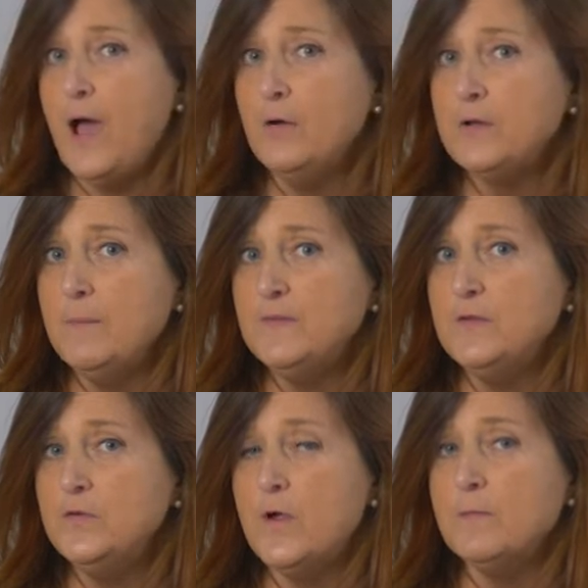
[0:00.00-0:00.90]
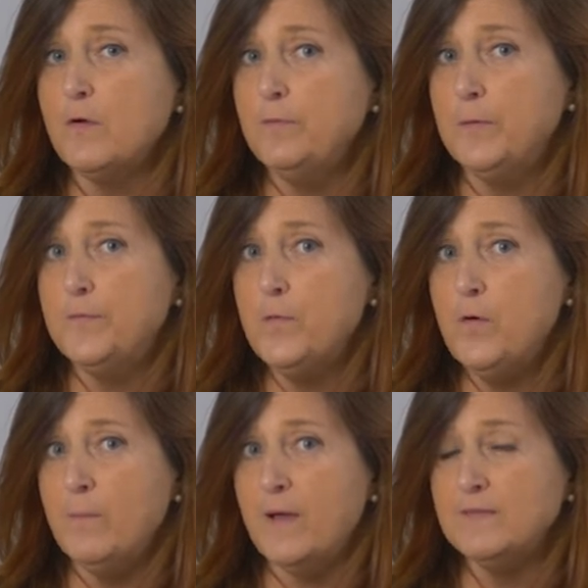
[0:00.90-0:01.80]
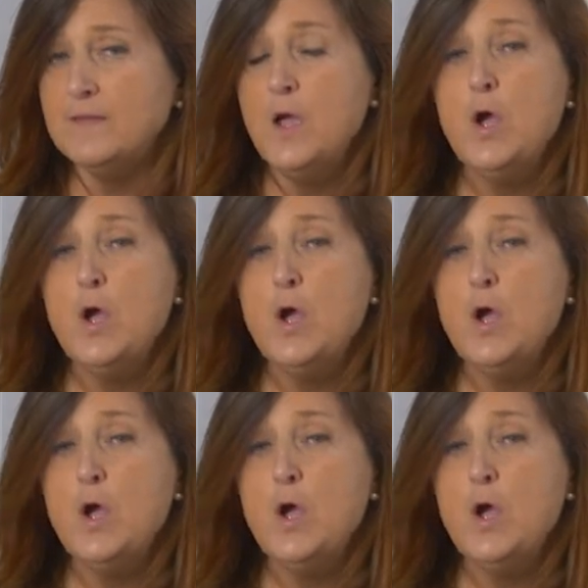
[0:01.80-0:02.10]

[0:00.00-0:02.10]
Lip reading: outcomes in terms of performance,